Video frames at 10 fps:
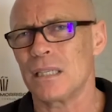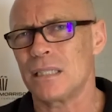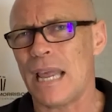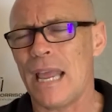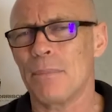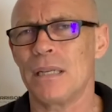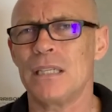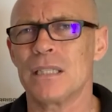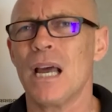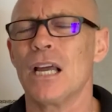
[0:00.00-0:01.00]
his dab and
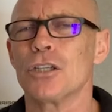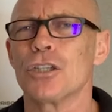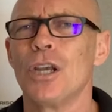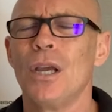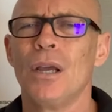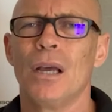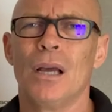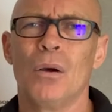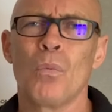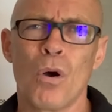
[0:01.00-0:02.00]
his touch
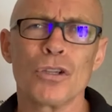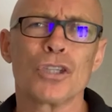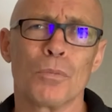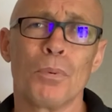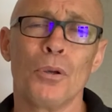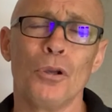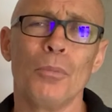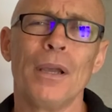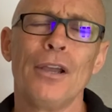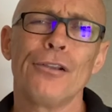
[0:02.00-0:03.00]
was superb.